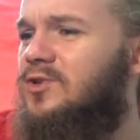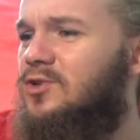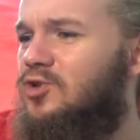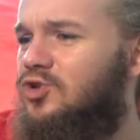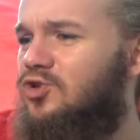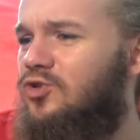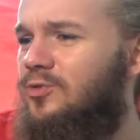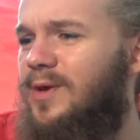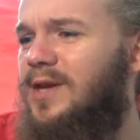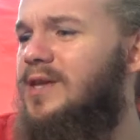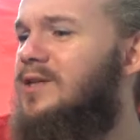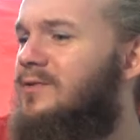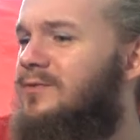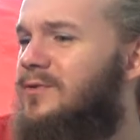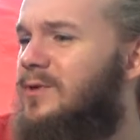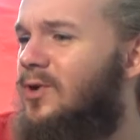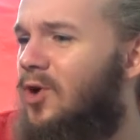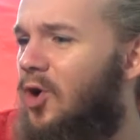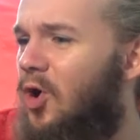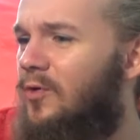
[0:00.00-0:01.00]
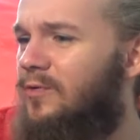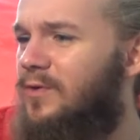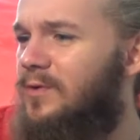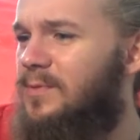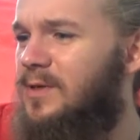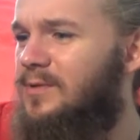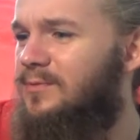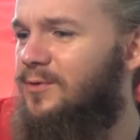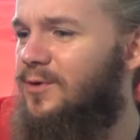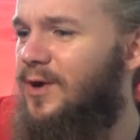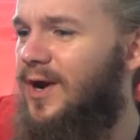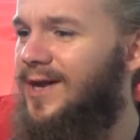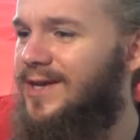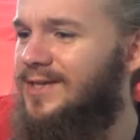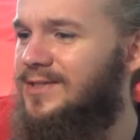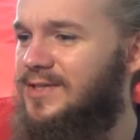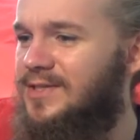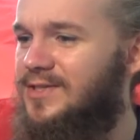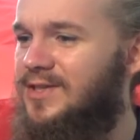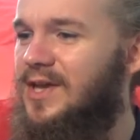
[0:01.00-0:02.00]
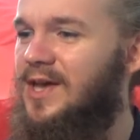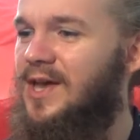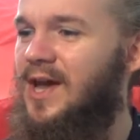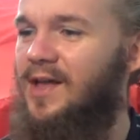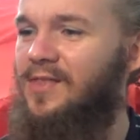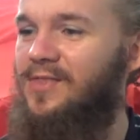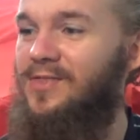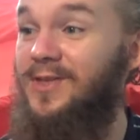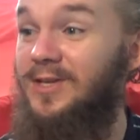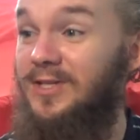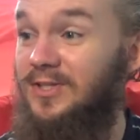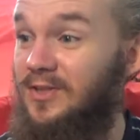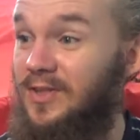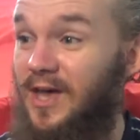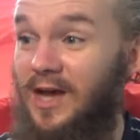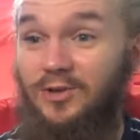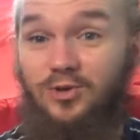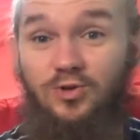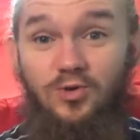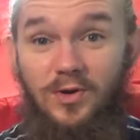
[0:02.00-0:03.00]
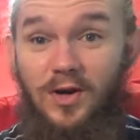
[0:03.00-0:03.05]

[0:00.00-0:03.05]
There's so many different coffee bean varieties and things like that too,